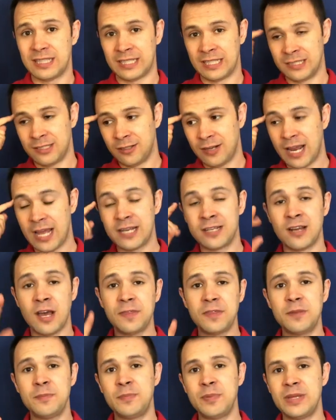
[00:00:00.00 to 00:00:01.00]
in their head,
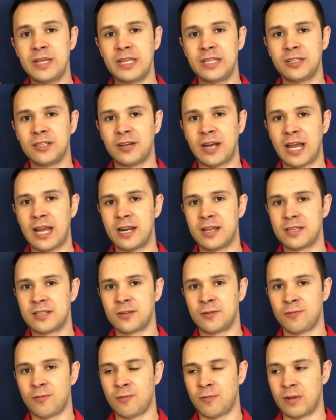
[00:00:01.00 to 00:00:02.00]
not that being in their head
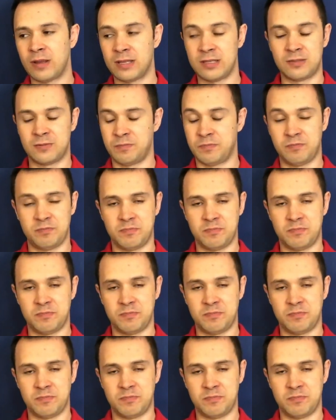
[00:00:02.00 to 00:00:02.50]
is